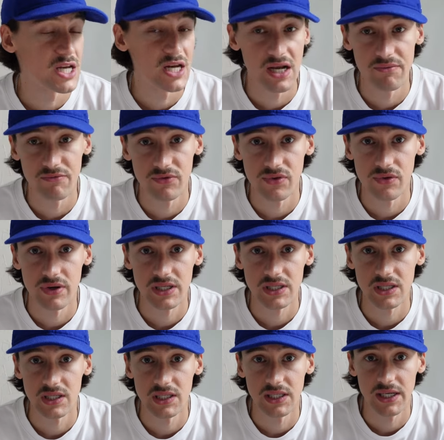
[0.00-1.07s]
chilling for the
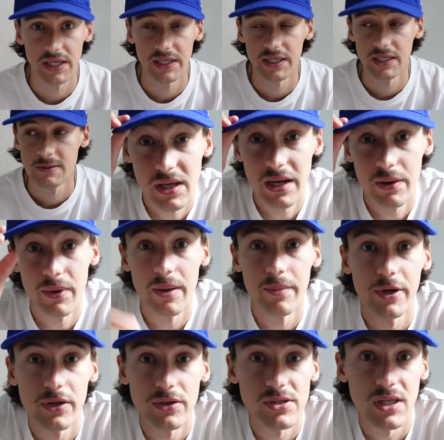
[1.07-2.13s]
rest of the day. Anyway,
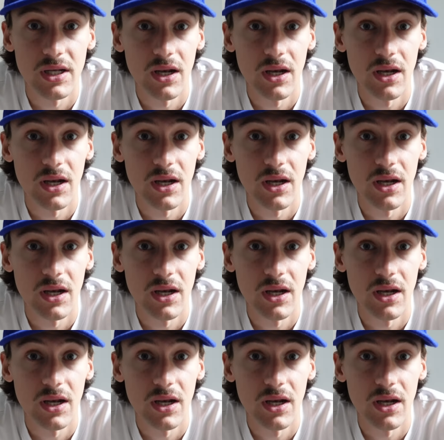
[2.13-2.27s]
because the